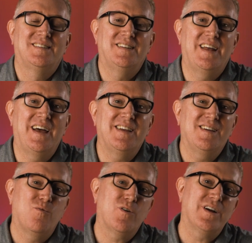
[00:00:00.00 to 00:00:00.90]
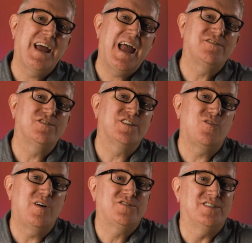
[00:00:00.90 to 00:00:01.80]
Today, we're gonna answer the
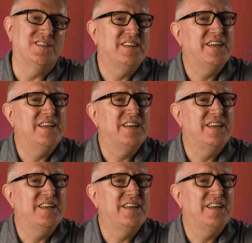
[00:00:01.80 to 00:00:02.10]
question,